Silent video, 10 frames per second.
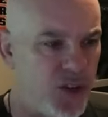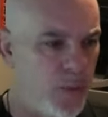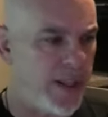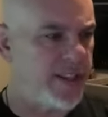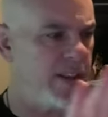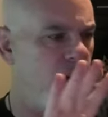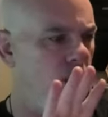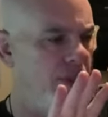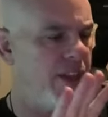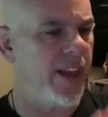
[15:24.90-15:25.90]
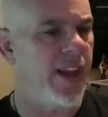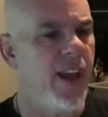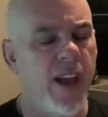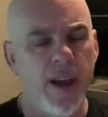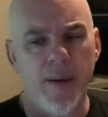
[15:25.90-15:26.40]
so we can see the whole thing.
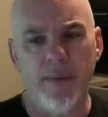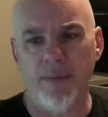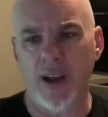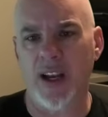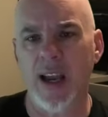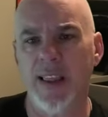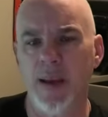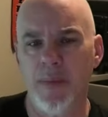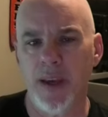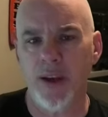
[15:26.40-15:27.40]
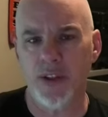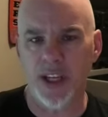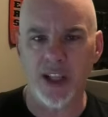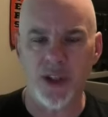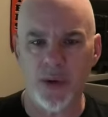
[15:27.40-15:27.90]
A guy like me who's
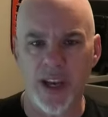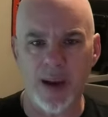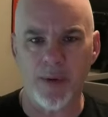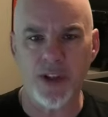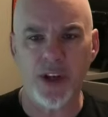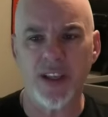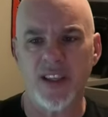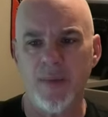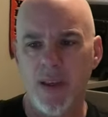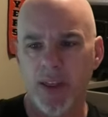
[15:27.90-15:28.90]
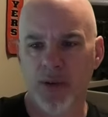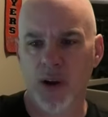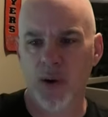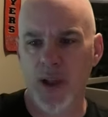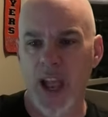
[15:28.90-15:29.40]
got 2 cameras, you can see me
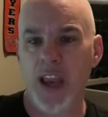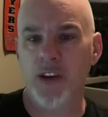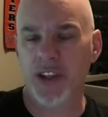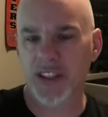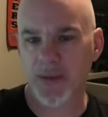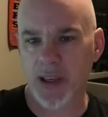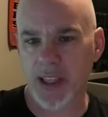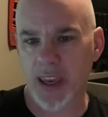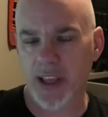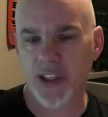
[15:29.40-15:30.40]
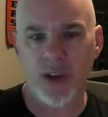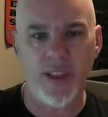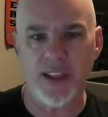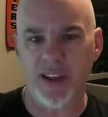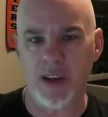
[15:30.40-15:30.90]
throw and you can see my landing zone.
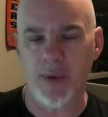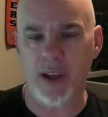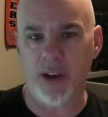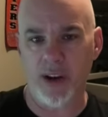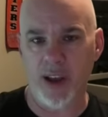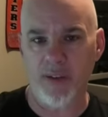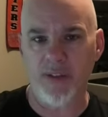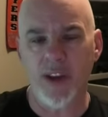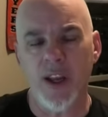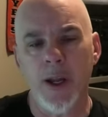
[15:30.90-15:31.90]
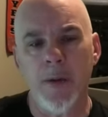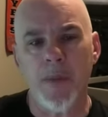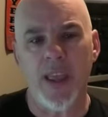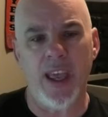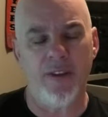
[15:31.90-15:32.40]
That's going to be good enough.
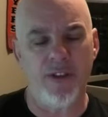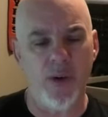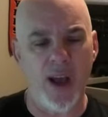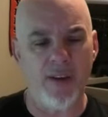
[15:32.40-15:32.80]
If you